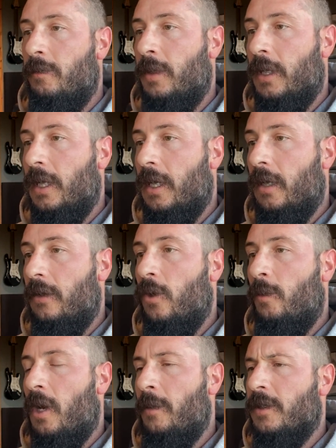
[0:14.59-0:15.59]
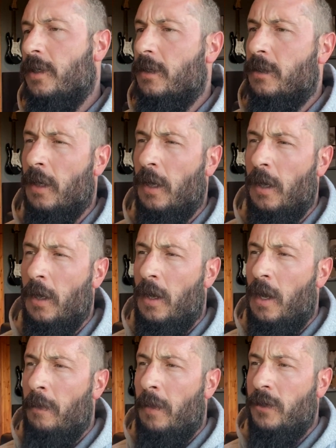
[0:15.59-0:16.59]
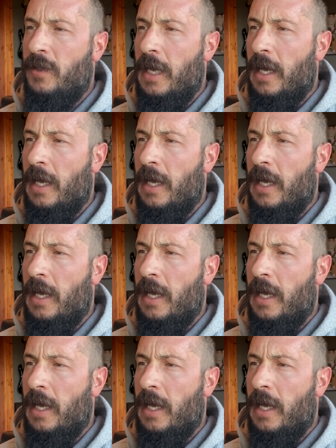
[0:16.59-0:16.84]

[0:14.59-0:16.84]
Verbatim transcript: but uh, no promises. Mohsen